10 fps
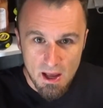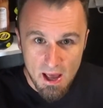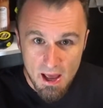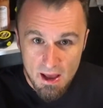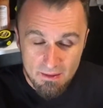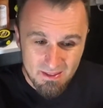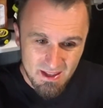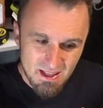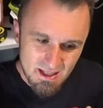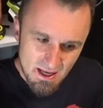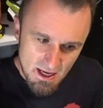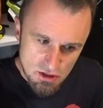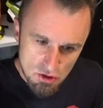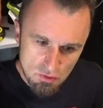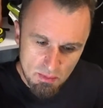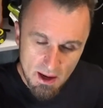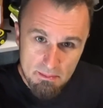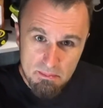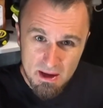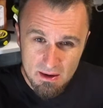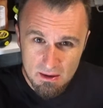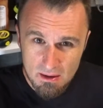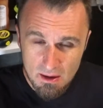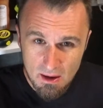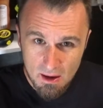And yes, you could buy bigger